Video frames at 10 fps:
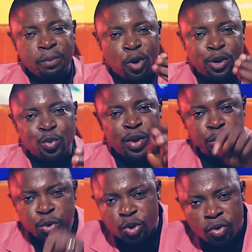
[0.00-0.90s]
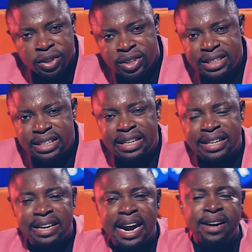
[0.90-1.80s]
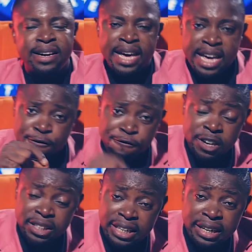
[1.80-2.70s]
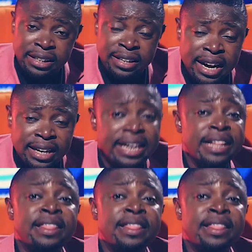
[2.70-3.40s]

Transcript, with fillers: Because when you sow a seed in the ground, a fertile ground,